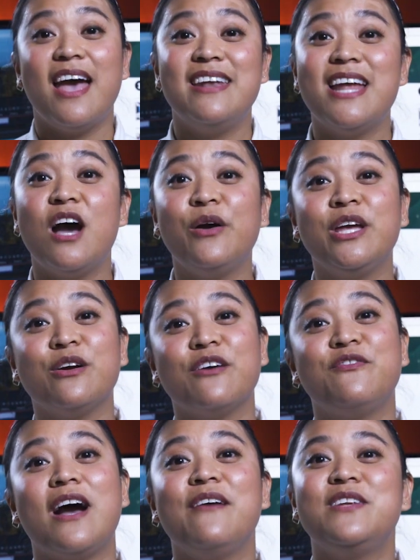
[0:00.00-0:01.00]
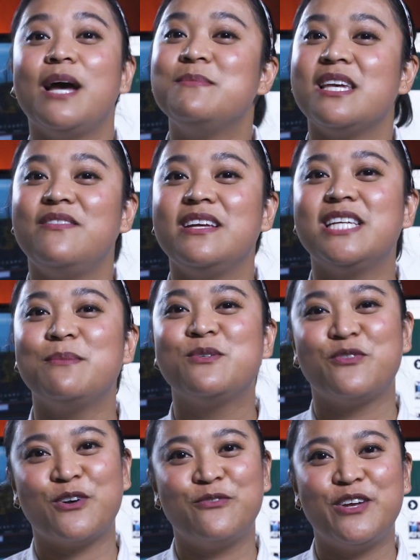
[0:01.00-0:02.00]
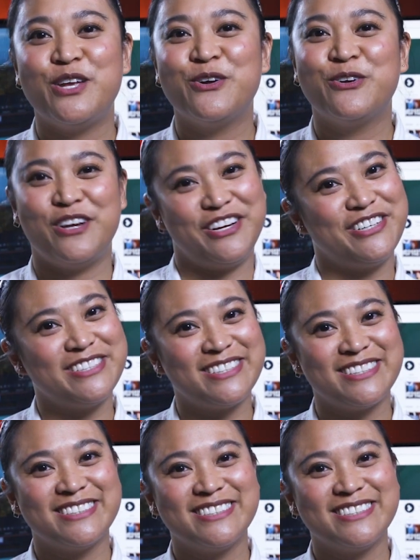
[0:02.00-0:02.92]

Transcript: And now here are five time saving tips for video creators.